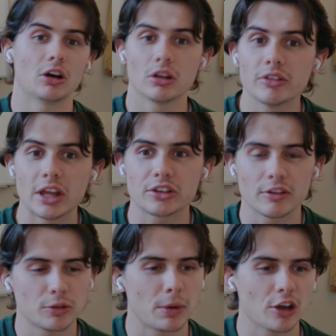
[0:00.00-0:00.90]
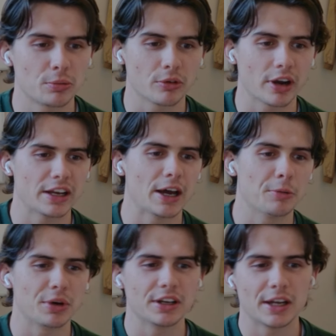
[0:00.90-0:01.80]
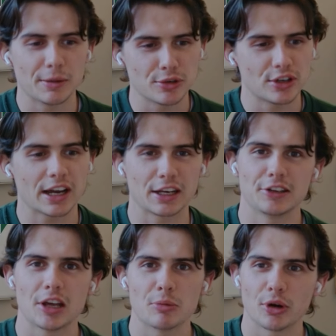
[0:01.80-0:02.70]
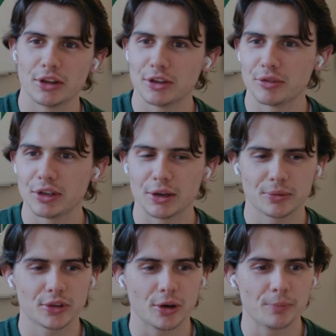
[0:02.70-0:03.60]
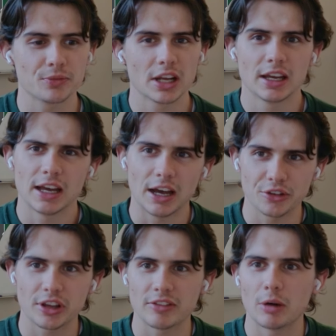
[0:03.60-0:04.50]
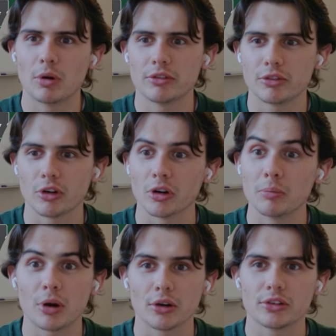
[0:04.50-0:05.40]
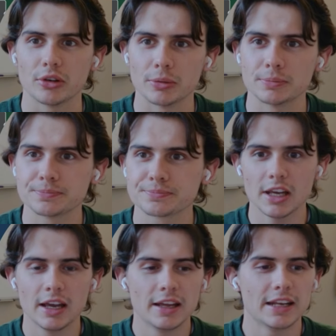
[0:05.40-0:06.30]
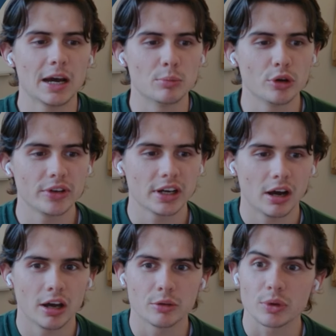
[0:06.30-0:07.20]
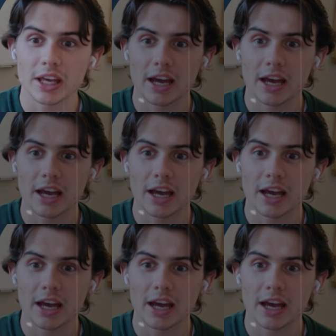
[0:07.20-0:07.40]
all of that stuff is possible right now, but I'm just not going to demo it in this video. So I'll save that one for part 2. Now, moving on, we